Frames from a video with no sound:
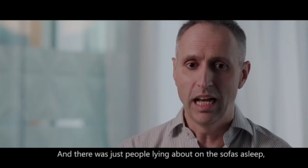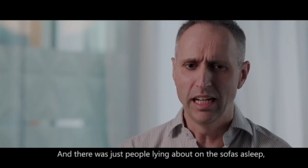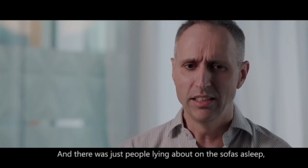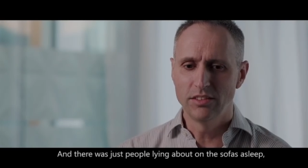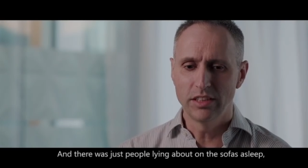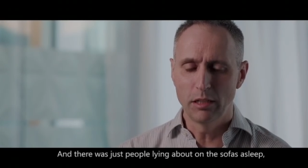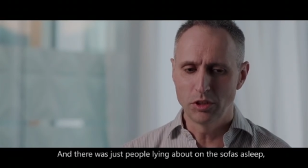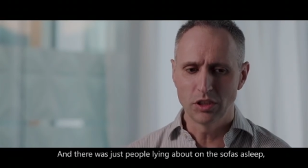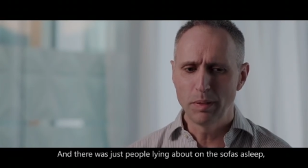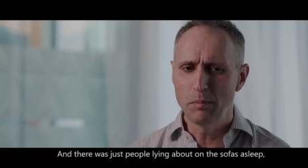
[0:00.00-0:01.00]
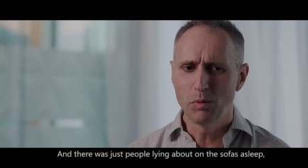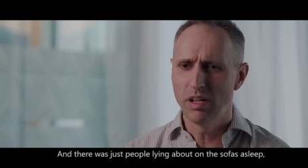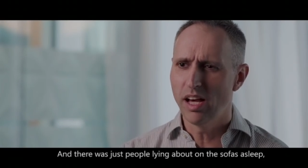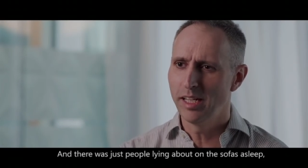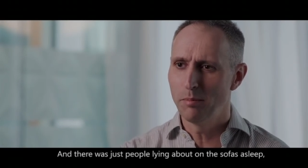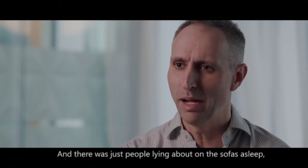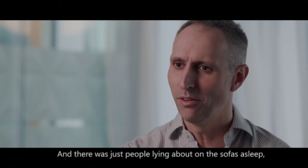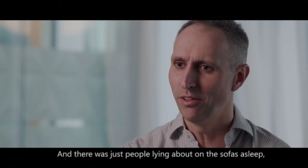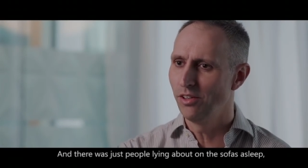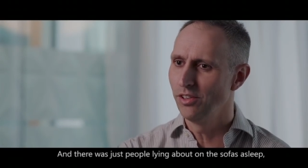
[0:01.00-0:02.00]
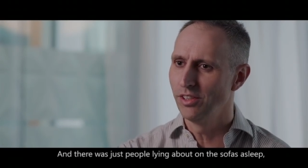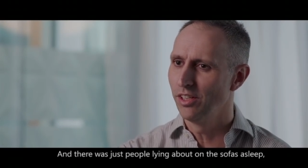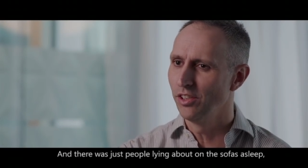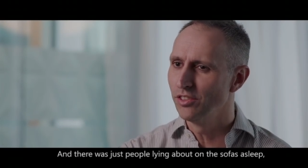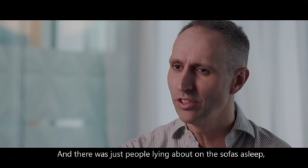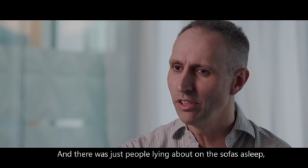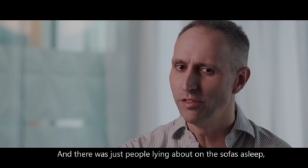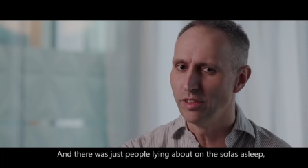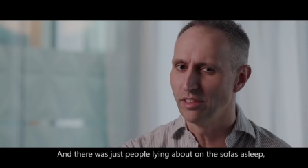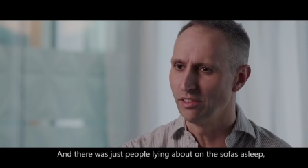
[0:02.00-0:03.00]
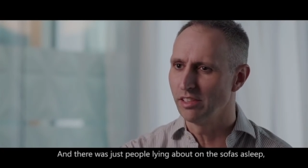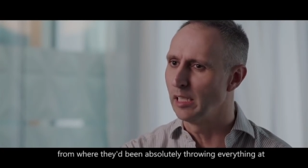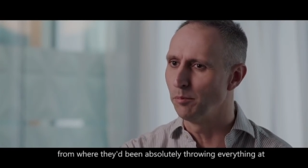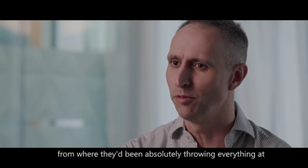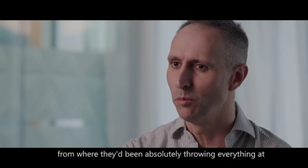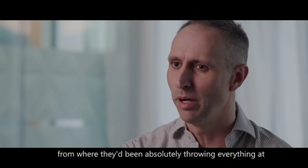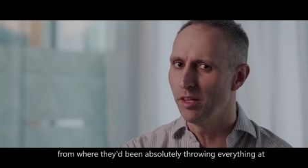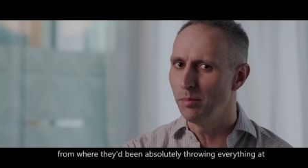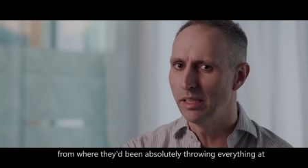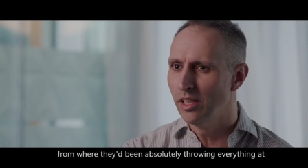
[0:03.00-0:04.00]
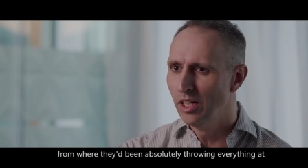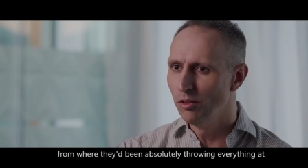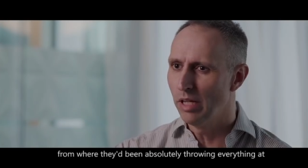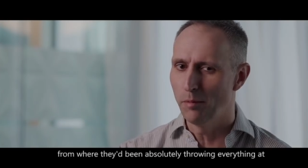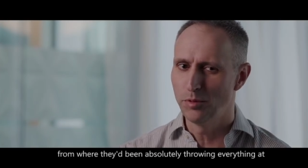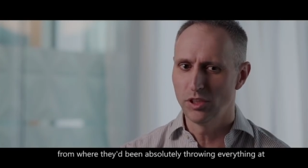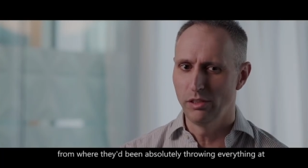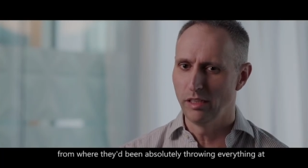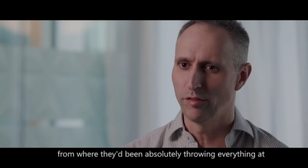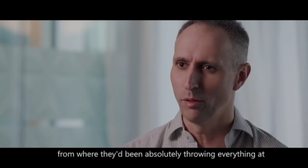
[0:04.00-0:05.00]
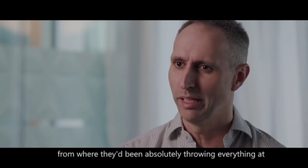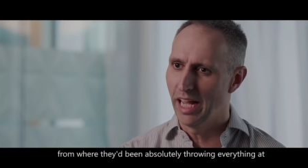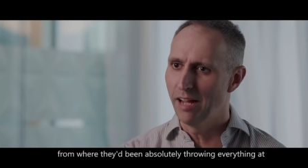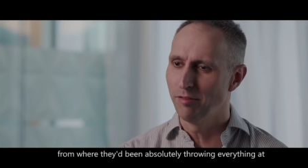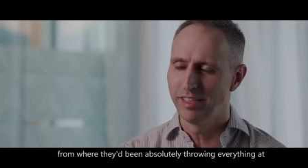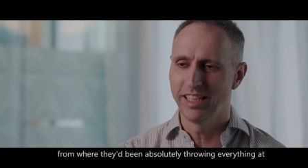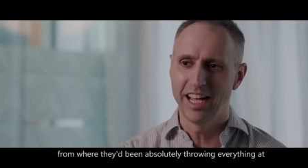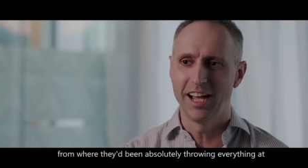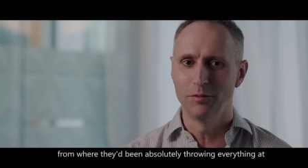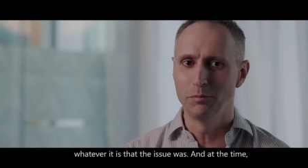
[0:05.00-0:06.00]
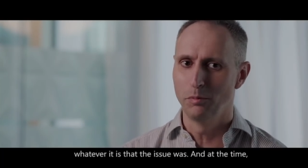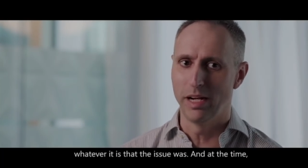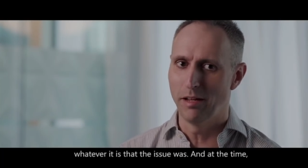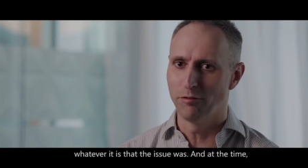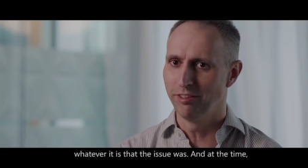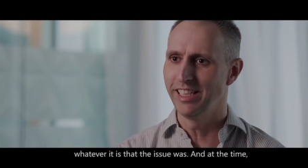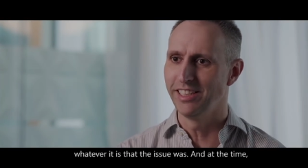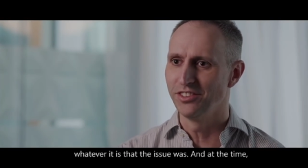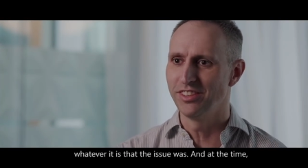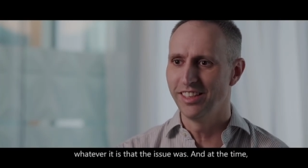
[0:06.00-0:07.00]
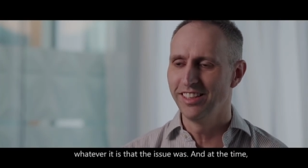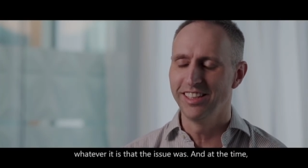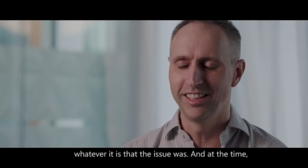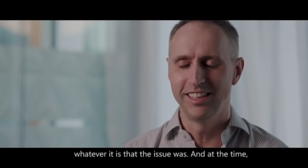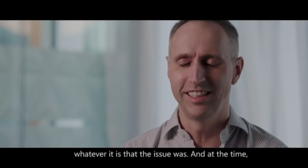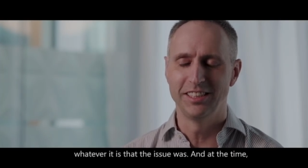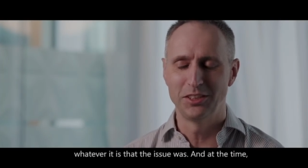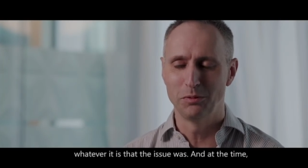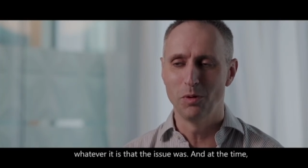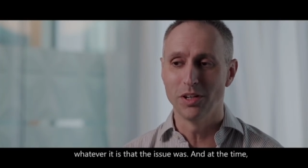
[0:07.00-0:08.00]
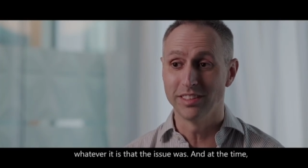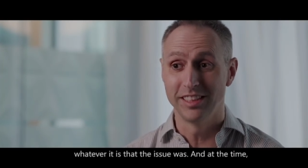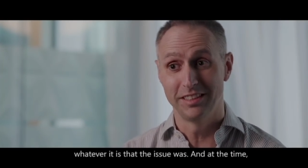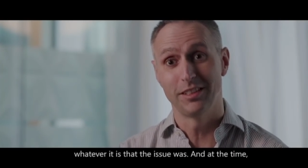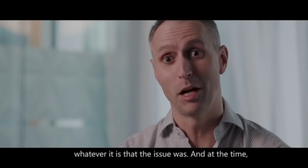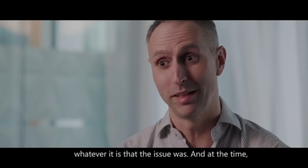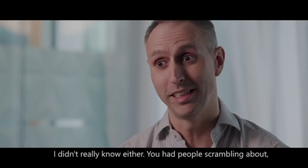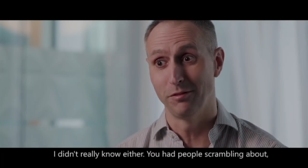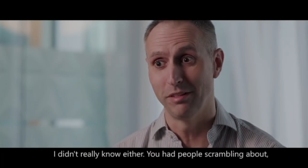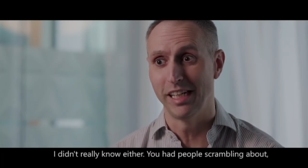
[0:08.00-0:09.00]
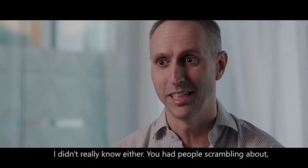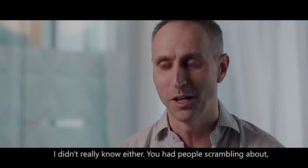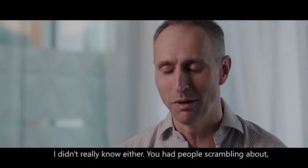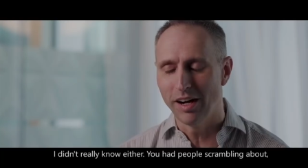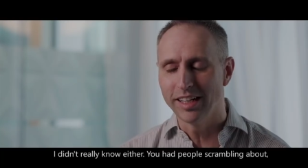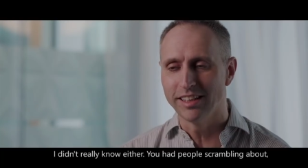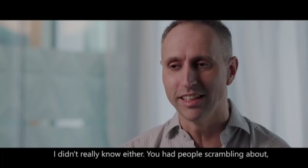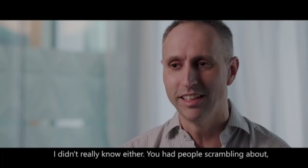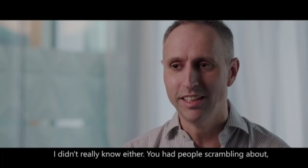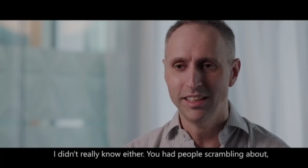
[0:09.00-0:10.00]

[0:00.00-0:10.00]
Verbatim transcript: And there was just people lying about on the sofas asleep from where they've been absolutely throwing everything at whatever it is that the issue was. And at the time, I didn't really know either.